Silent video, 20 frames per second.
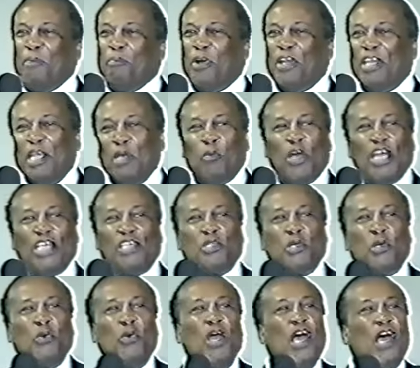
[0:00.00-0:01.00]
But he went
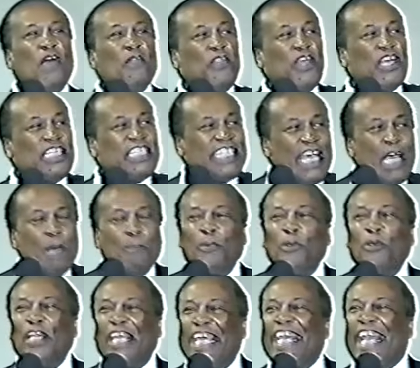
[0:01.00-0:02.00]
to the
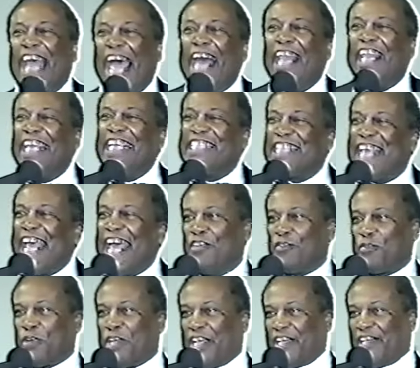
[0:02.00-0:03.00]
temple in
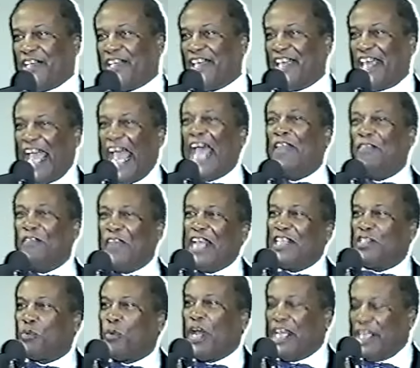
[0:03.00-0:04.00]
Alexandria, and
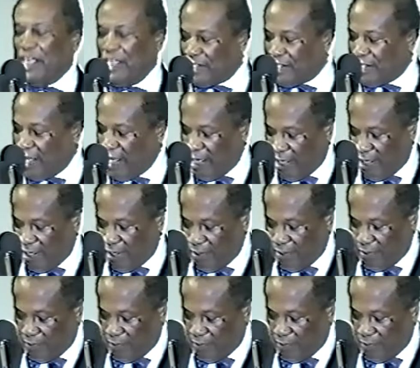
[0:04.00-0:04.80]
that's where he studied.